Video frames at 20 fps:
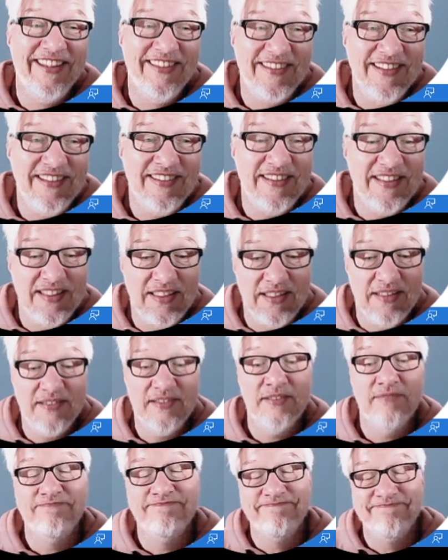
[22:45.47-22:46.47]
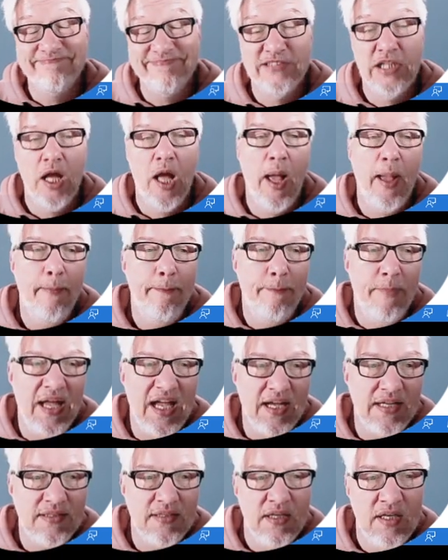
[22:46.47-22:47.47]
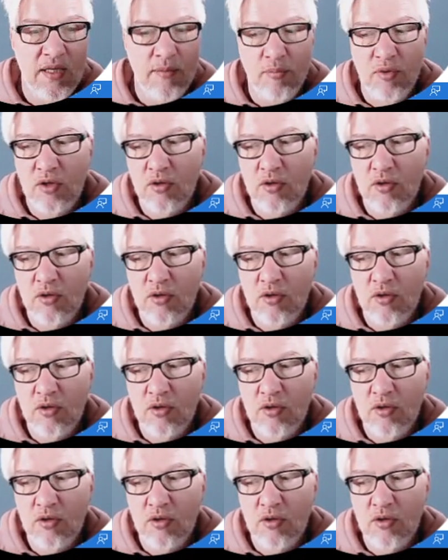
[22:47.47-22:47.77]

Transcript: And this is bad